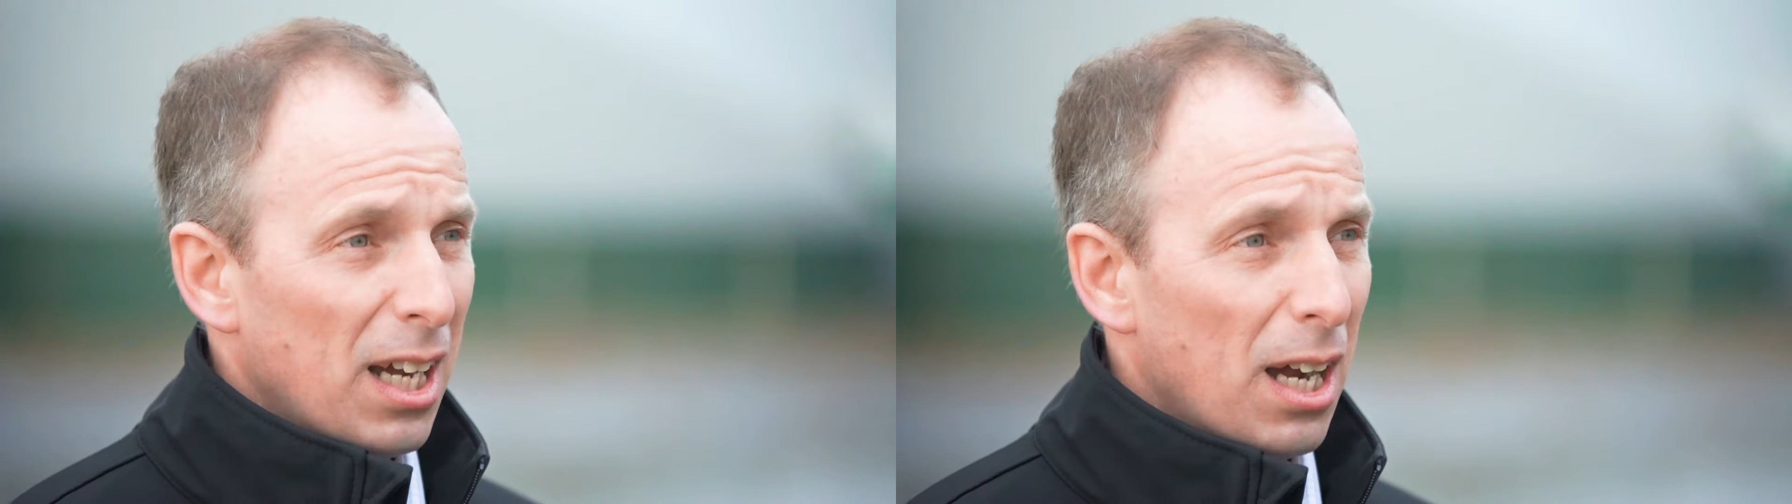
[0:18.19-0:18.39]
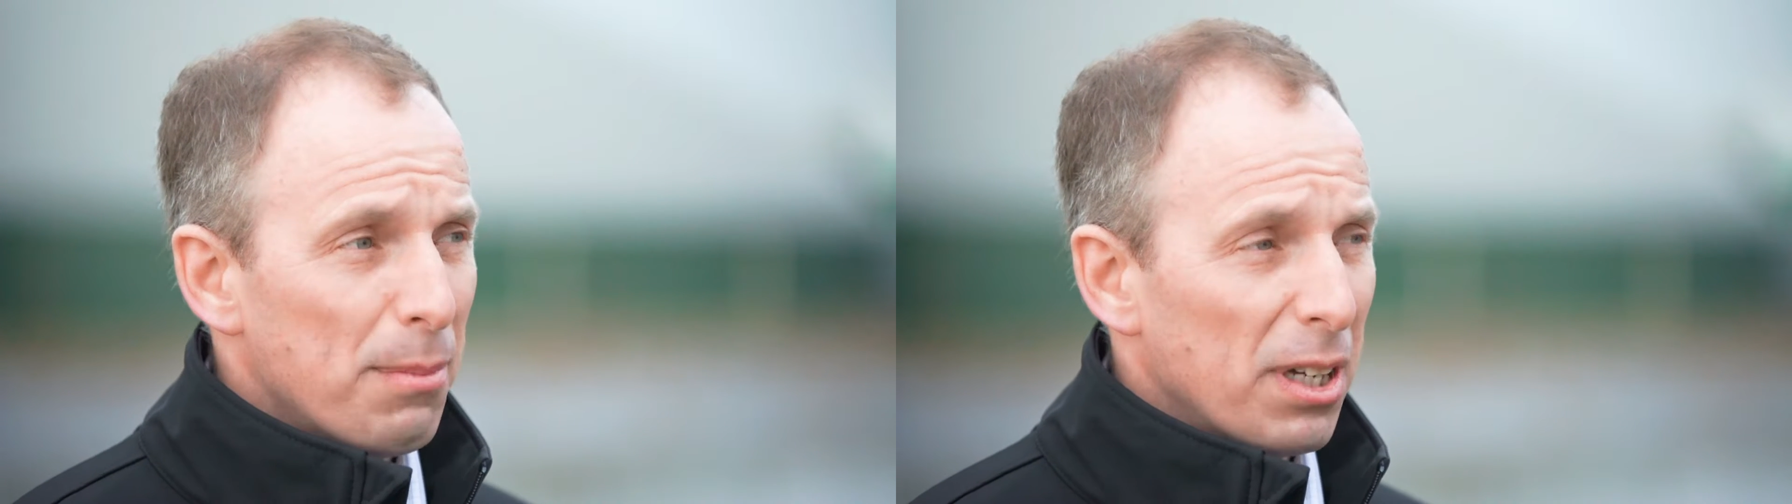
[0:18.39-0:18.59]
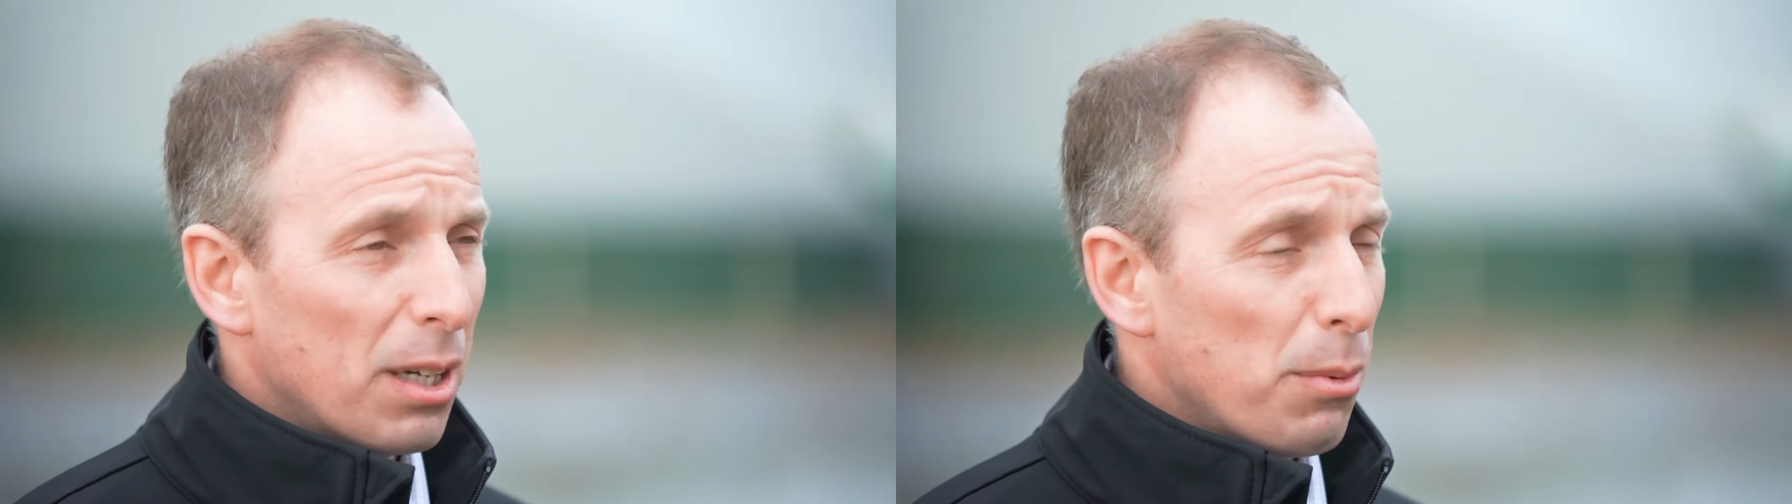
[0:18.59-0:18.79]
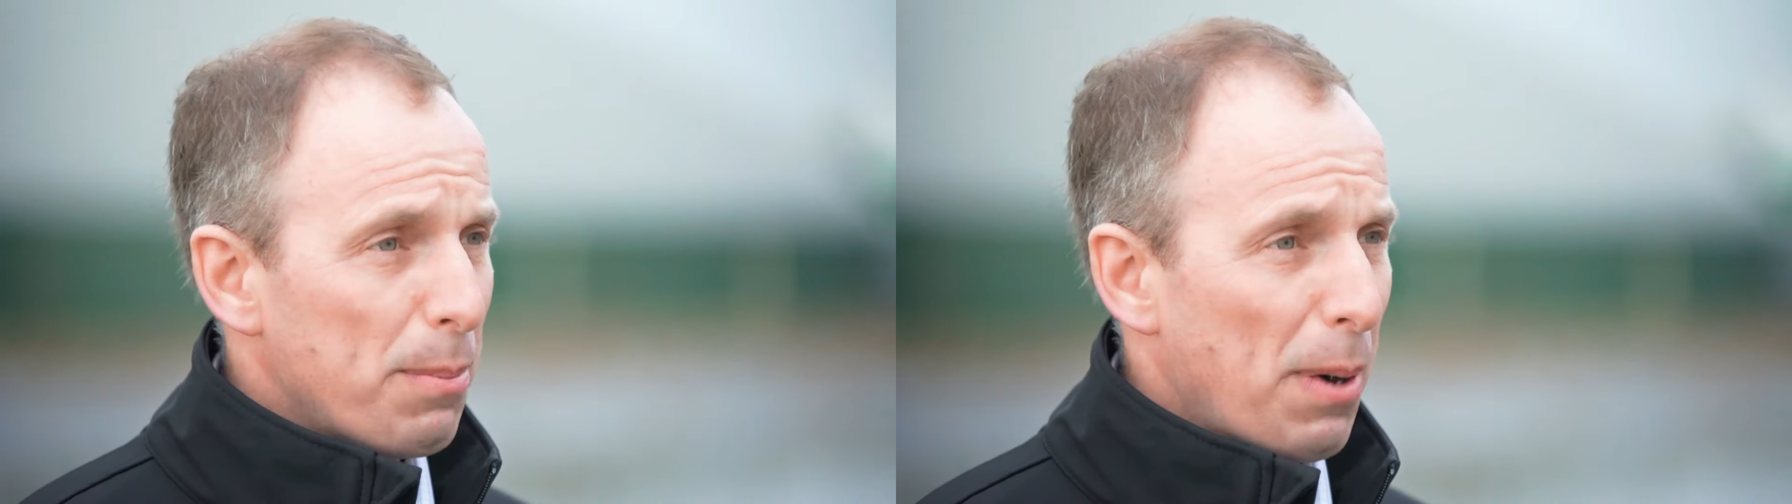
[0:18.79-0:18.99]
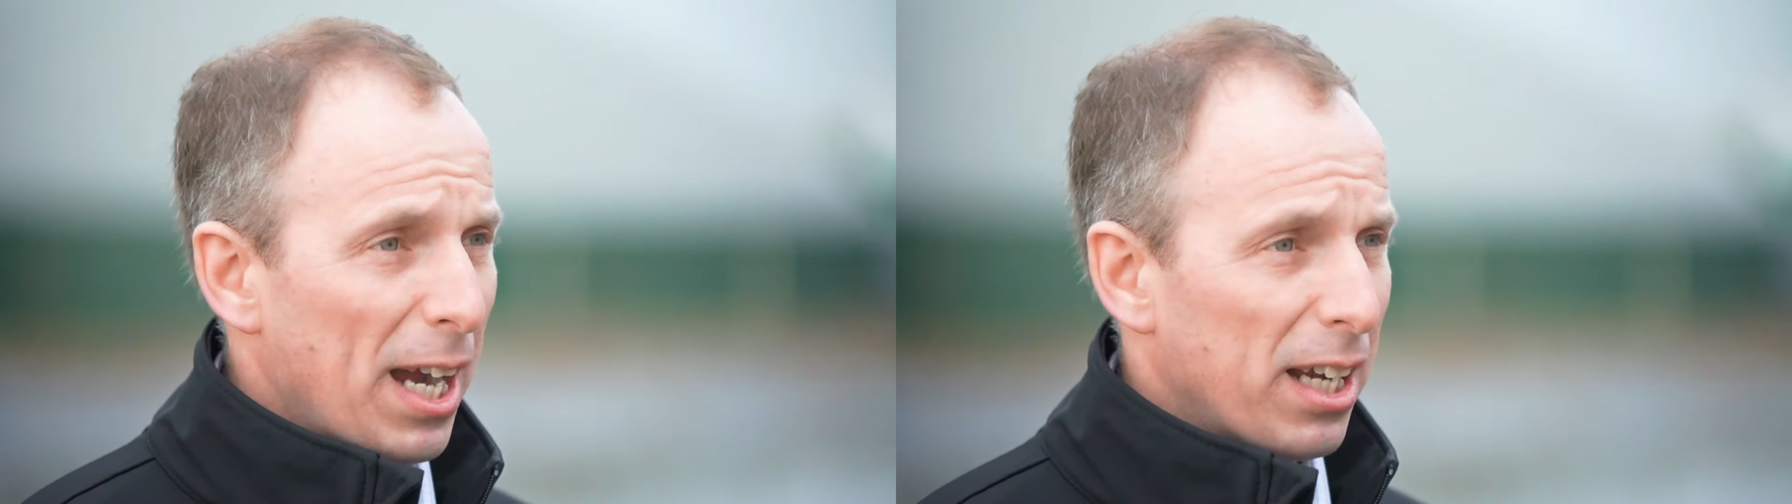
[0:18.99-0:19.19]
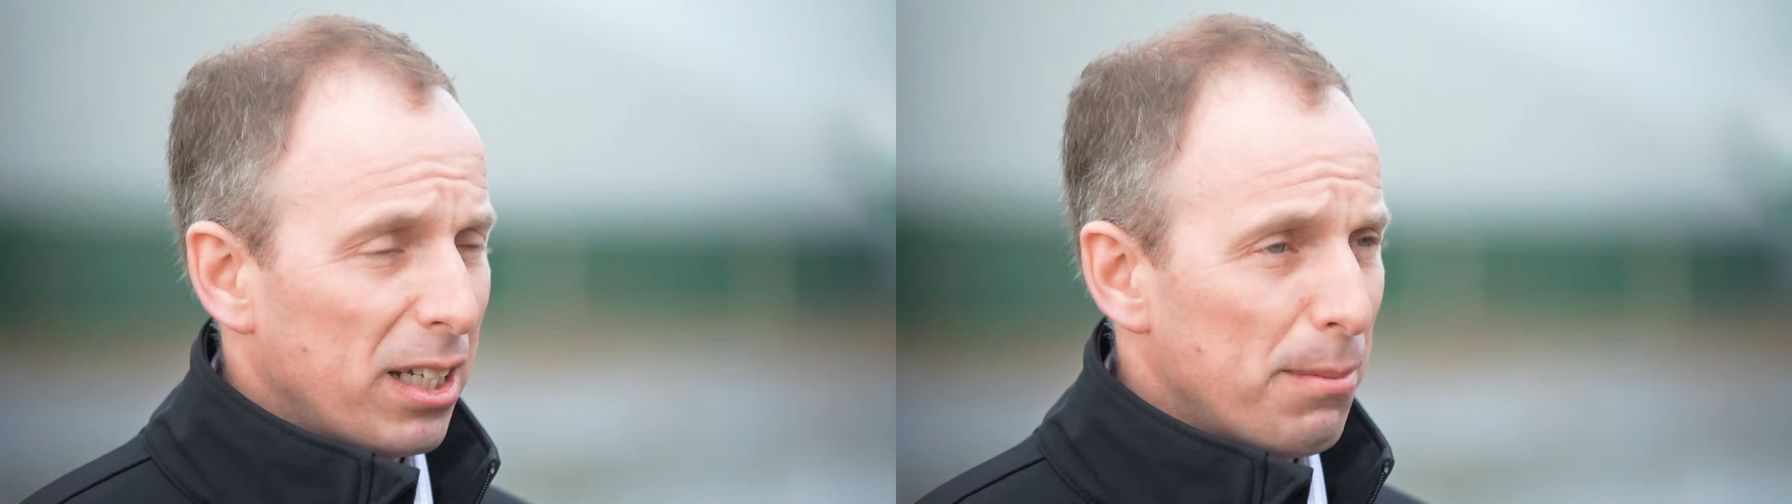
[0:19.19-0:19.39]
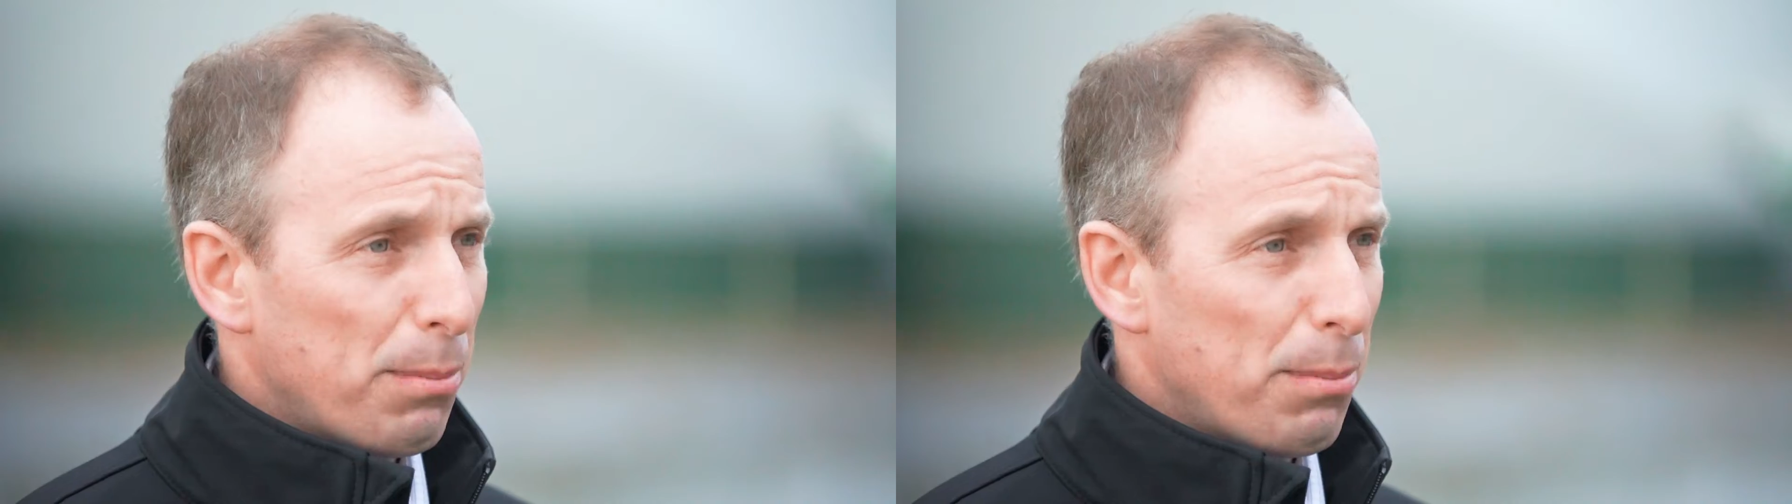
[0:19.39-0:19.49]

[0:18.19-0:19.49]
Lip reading: And then we pack and